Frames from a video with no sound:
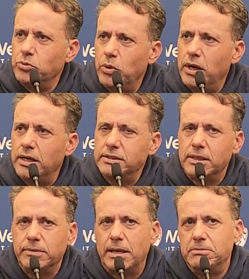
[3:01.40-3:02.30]
as you want.
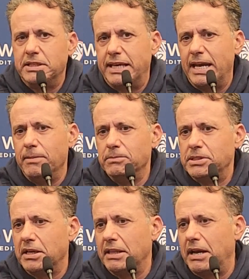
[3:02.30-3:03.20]
Sometimes the
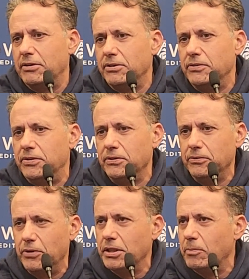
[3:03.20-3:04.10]
games allow you
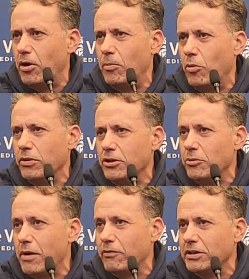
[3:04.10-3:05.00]
to run the ball more than
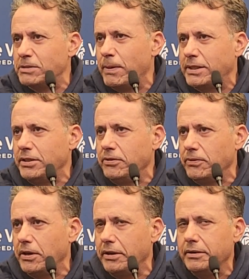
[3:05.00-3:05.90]
you ever expected to
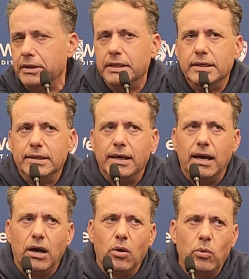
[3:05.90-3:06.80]
run it.
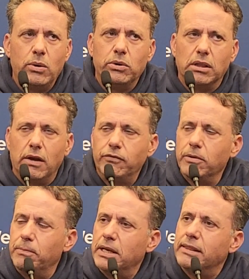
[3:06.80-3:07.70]
We would love
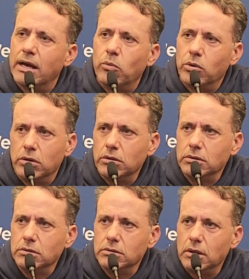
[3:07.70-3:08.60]
to be in that
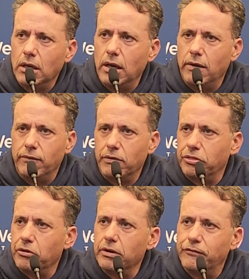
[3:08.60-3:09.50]
world of a
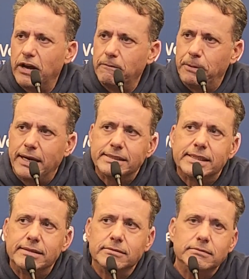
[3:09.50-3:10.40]
35 pass